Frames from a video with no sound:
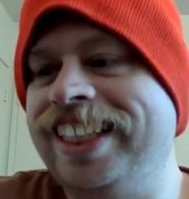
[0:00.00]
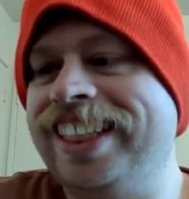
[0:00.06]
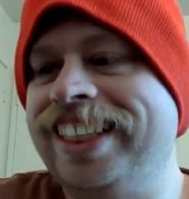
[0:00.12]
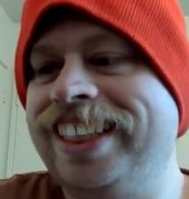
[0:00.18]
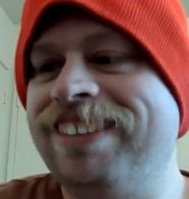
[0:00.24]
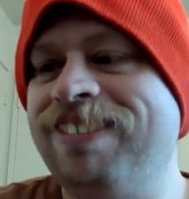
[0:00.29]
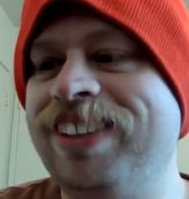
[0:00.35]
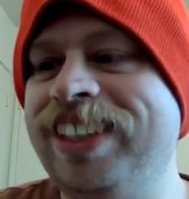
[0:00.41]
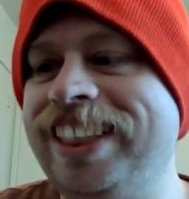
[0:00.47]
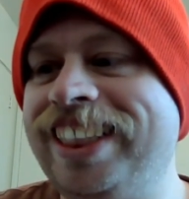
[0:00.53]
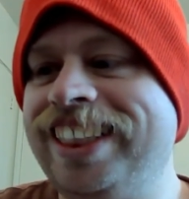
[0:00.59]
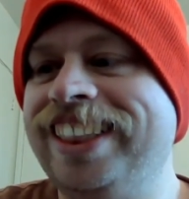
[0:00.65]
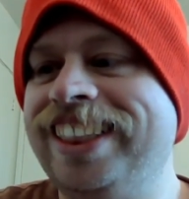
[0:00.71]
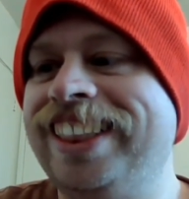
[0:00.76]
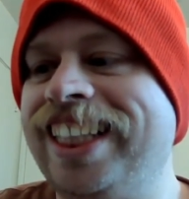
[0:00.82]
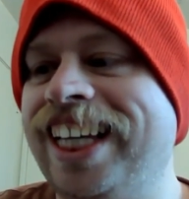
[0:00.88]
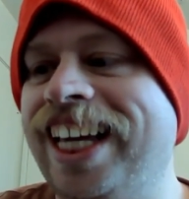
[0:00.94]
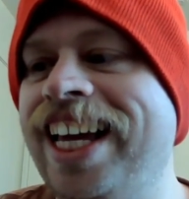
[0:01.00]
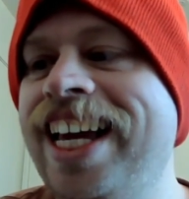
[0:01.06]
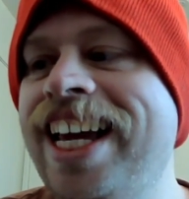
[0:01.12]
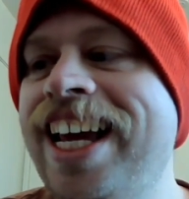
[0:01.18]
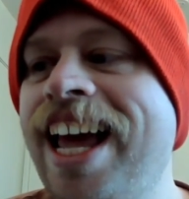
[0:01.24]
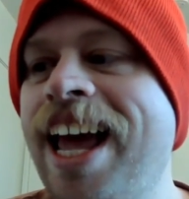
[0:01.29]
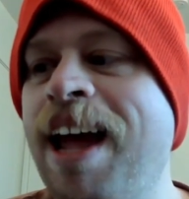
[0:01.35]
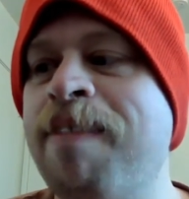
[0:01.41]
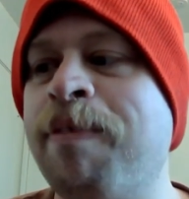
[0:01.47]
Which is
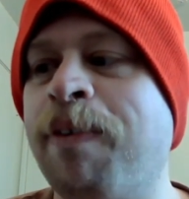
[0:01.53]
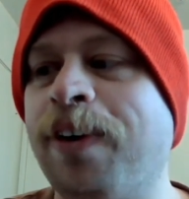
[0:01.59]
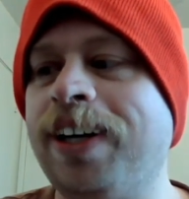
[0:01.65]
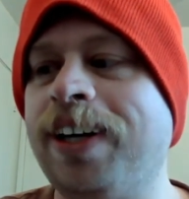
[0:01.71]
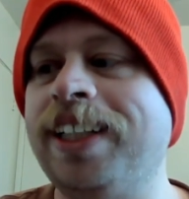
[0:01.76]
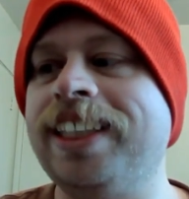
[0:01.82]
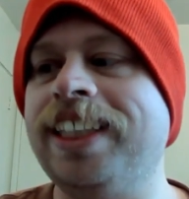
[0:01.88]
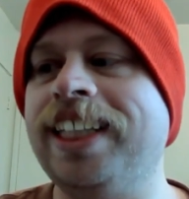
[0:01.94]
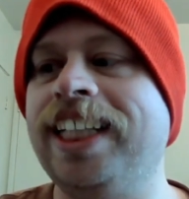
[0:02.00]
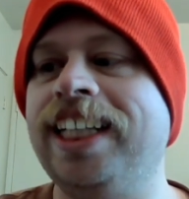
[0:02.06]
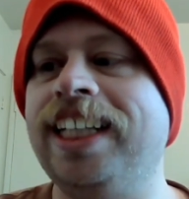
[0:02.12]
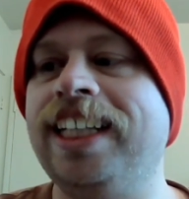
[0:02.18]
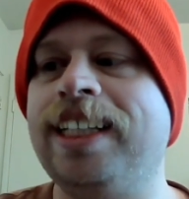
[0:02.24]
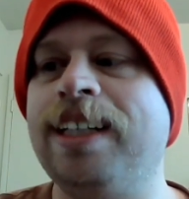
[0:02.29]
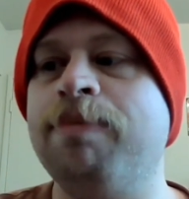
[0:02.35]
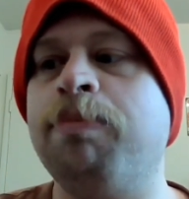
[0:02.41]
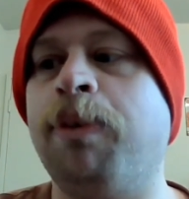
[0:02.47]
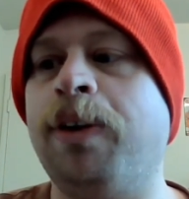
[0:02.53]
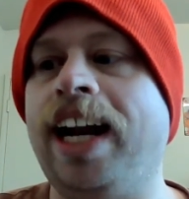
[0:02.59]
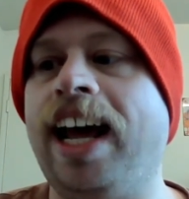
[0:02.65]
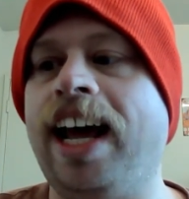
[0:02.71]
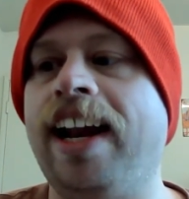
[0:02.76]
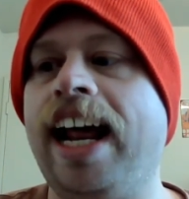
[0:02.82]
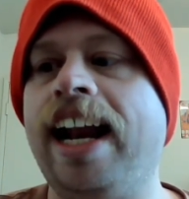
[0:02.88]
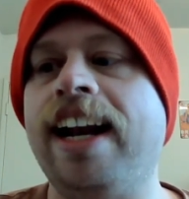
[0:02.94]
important to point out.